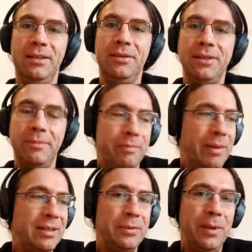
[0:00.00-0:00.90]
Yes,
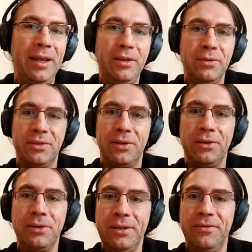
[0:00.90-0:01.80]
it's not the best
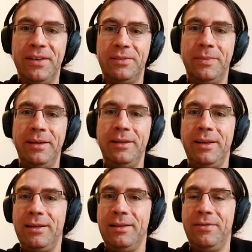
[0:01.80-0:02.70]
way to store
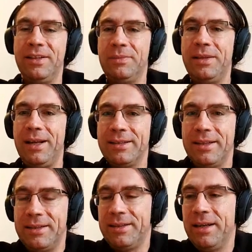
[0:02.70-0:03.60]
investment
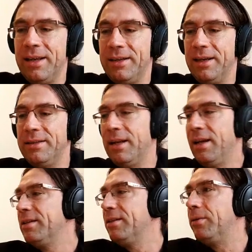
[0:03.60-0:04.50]
assets.
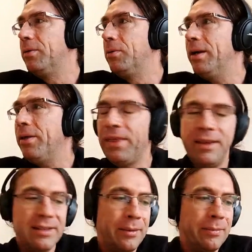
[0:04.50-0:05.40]
Yes, so
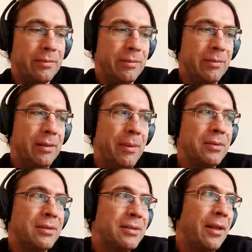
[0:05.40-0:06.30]
we are thinking
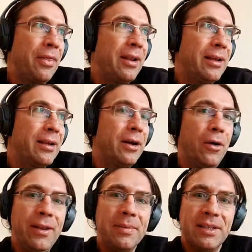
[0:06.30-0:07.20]
about something
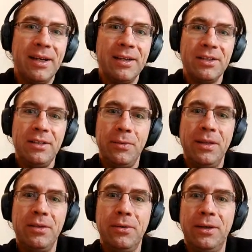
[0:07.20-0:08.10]
like a coin
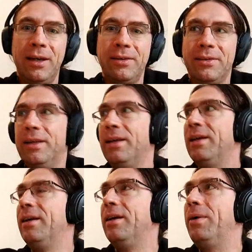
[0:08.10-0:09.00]
abstraction when
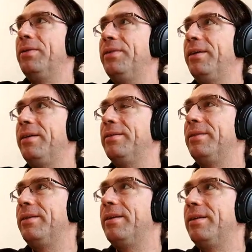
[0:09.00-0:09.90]

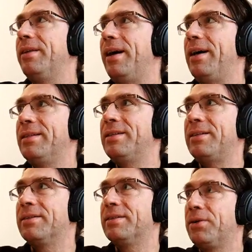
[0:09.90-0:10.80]
the
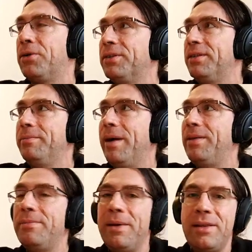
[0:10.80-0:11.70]
assets are stored in
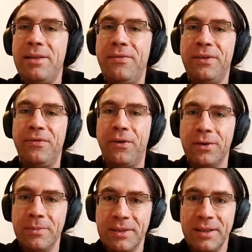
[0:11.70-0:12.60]
many different
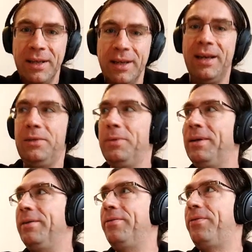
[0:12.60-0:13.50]
forms, and we
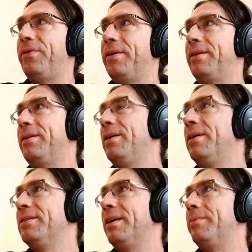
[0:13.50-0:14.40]
have
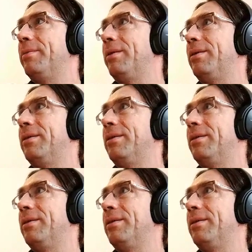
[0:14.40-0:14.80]
some